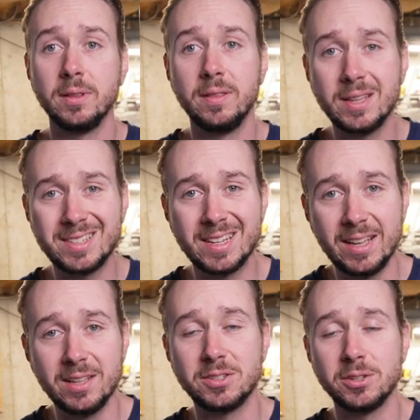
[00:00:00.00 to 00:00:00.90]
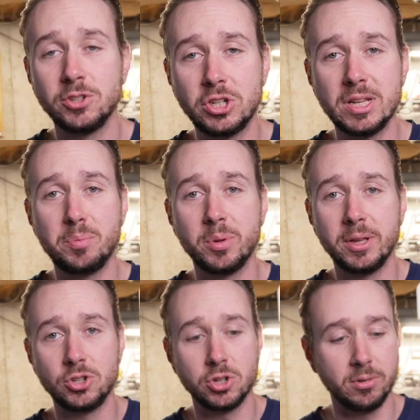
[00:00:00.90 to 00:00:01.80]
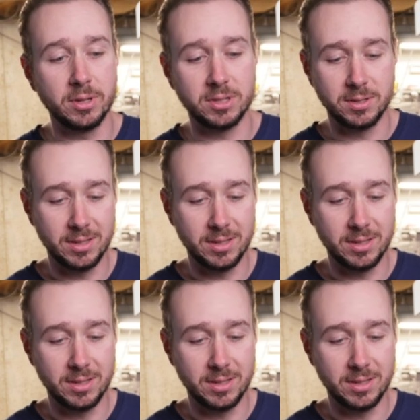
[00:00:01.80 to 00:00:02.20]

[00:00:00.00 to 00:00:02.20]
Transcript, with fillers: This is cheap insurance.